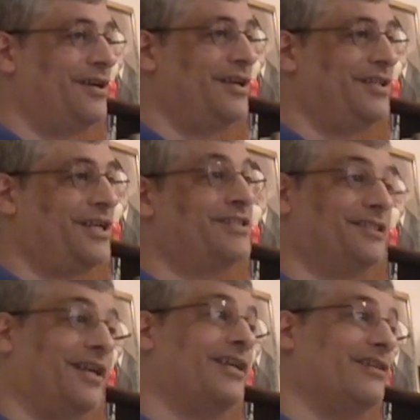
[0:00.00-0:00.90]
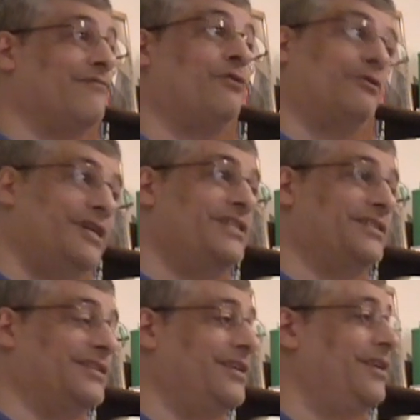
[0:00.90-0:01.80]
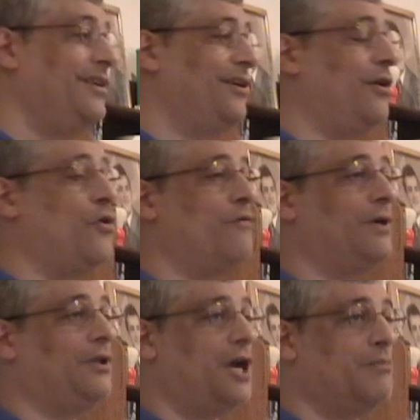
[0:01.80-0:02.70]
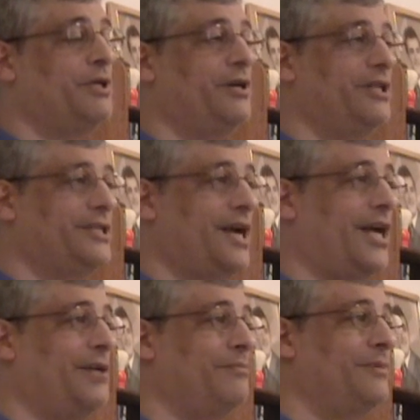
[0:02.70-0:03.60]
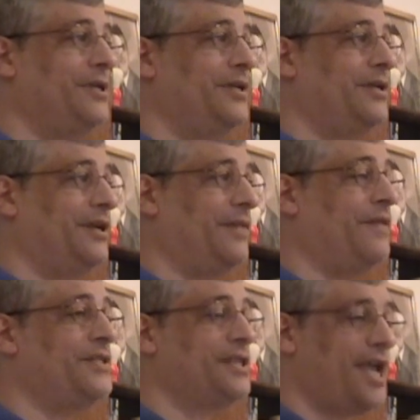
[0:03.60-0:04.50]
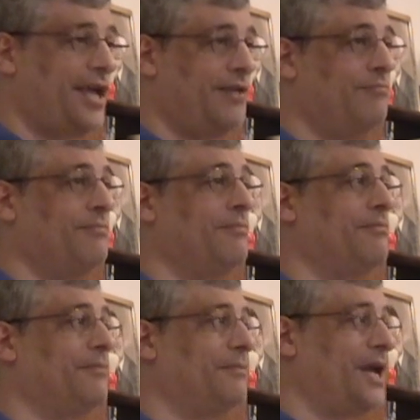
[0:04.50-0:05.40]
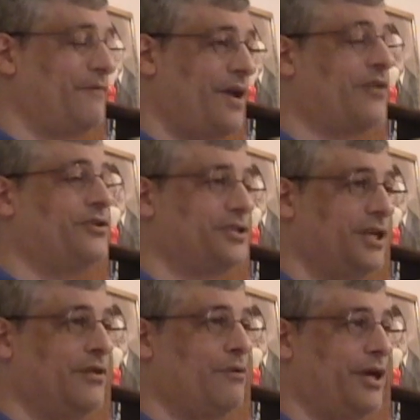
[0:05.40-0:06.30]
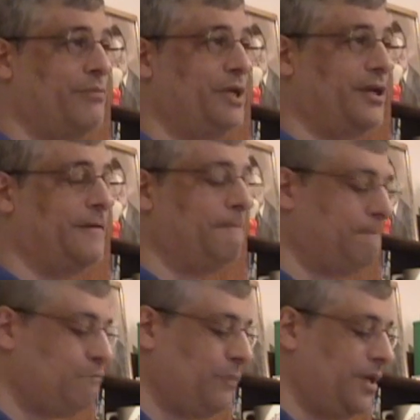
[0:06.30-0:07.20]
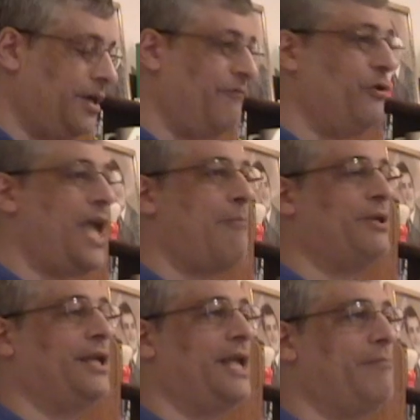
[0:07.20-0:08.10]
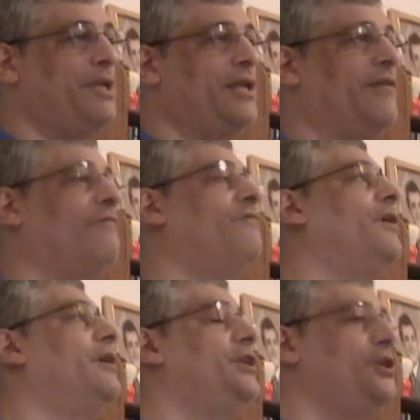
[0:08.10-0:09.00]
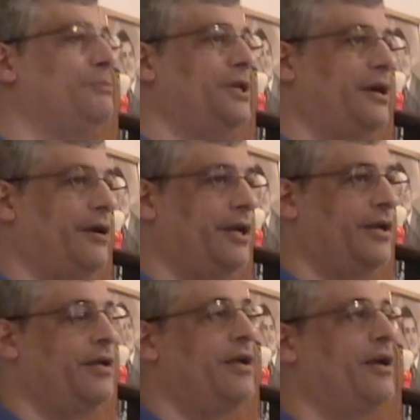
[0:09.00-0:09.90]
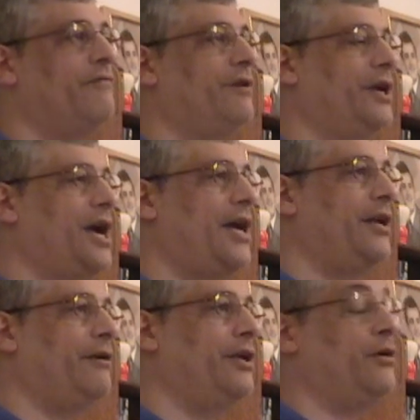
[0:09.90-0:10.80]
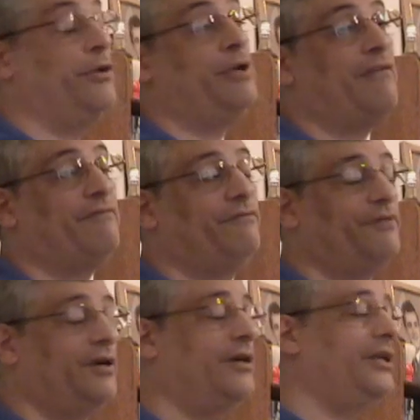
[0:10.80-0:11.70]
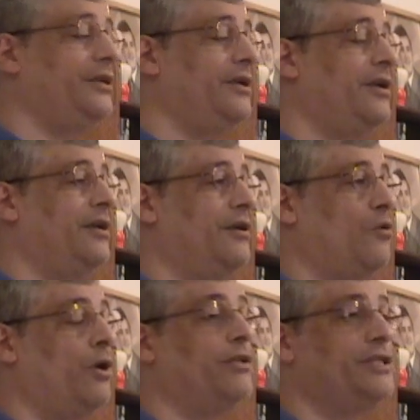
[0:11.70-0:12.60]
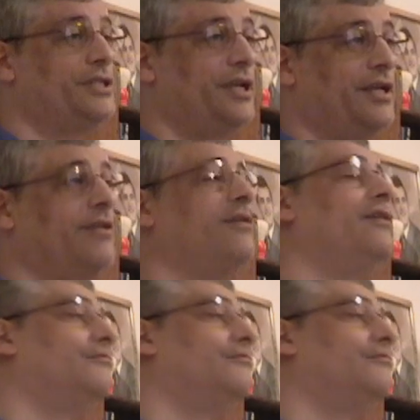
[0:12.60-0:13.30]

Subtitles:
it doesn't like it for a reason. Over a long period of time, this can affect your skin quite a bit. If you happen to be in a very humid area, a very hot area, or you have very oily skin,